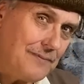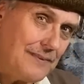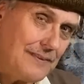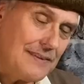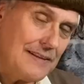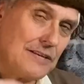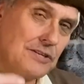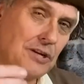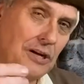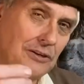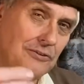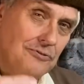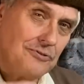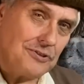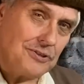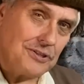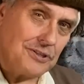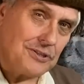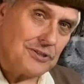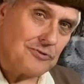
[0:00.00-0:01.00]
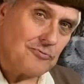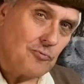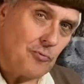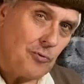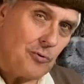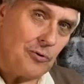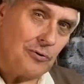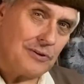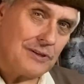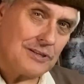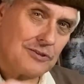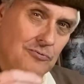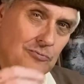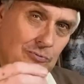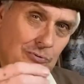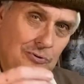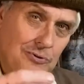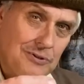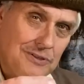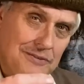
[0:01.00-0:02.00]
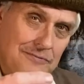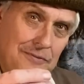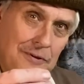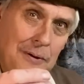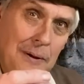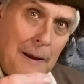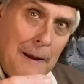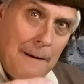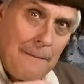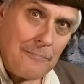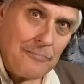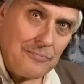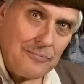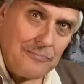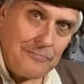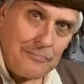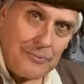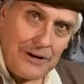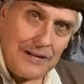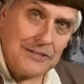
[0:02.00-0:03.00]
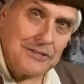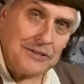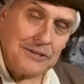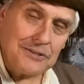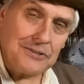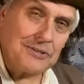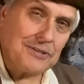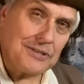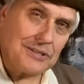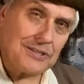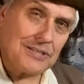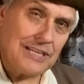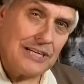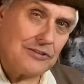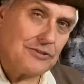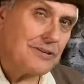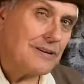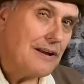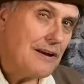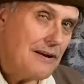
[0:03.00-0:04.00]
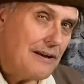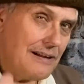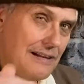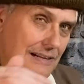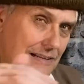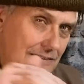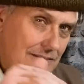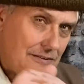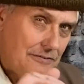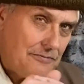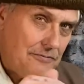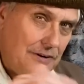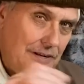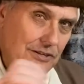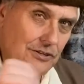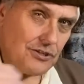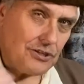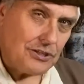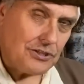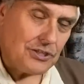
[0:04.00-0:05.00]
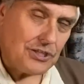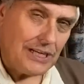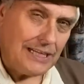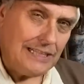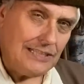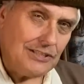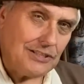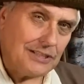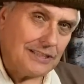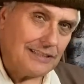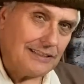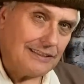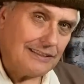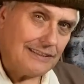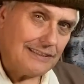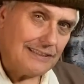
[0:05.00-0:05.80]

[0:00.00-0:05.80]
This Hundred Years' War, this war of the Breton Succession, the French are changing.